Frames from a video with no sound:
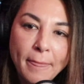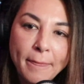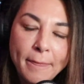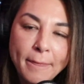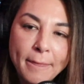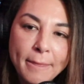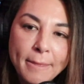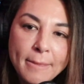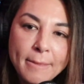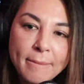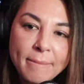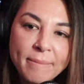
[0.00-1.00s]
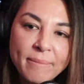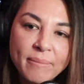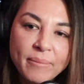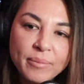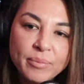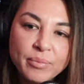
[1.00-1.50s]

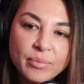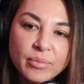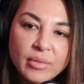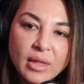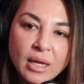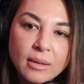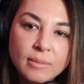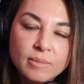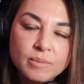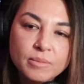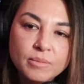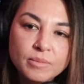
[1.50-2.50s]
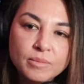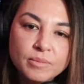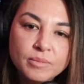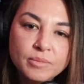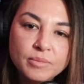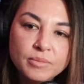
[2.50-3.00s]

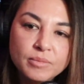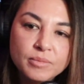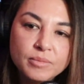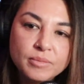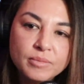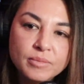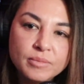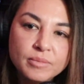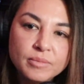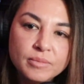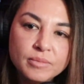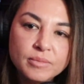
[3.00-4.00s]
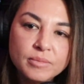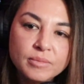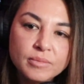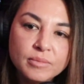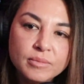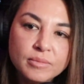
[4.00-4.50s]

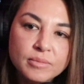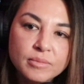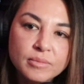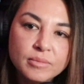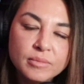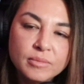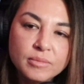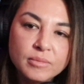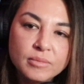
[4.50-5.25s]
No words are spoken by the person on screen.